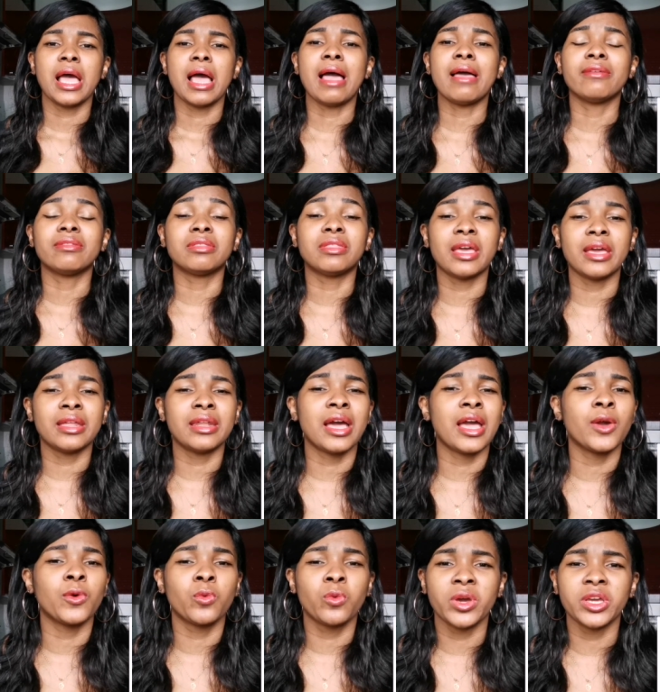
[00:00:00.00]
And then
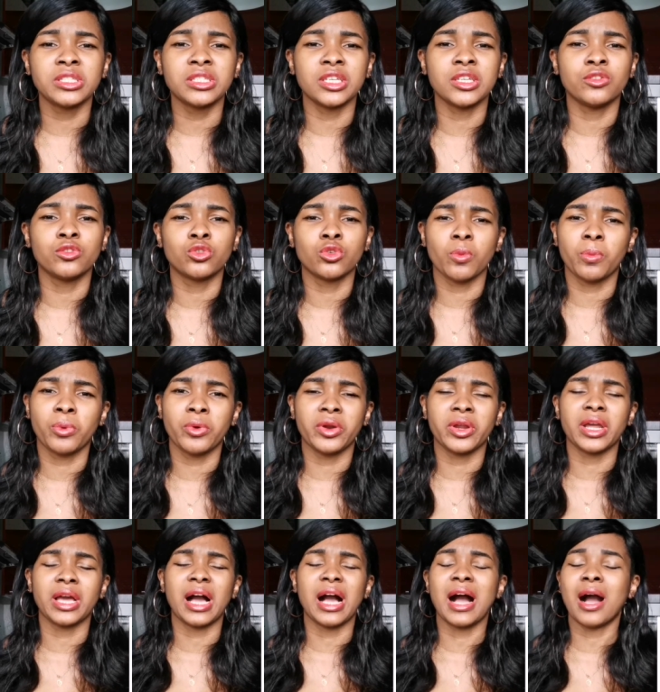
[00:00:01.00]
I went into
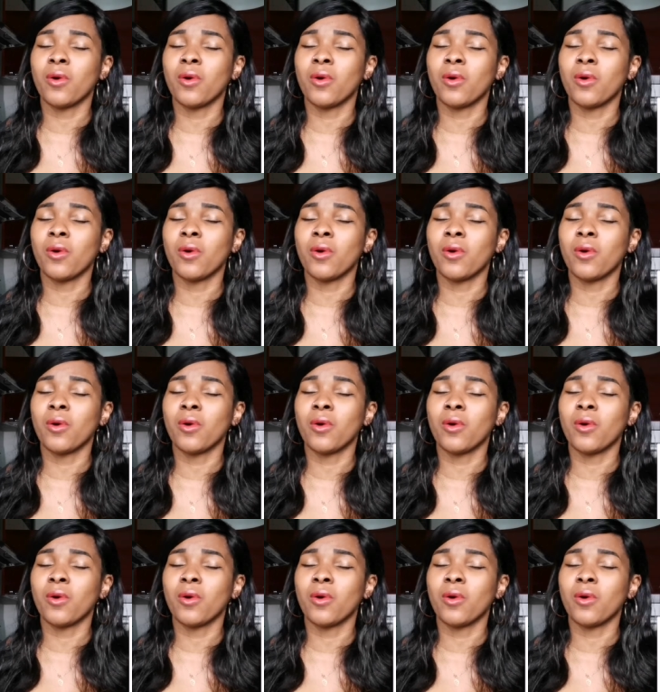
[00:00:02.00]
prayer.